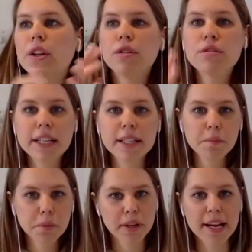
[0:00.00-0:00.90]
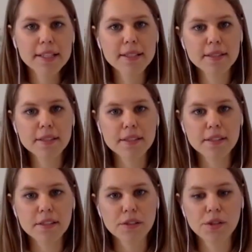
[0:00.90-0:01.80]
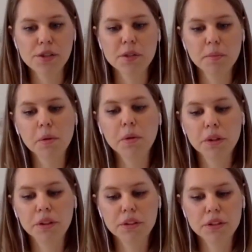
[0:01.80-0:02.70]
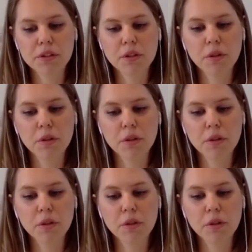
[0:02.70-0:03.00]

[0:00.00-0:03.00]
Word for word: you need press to support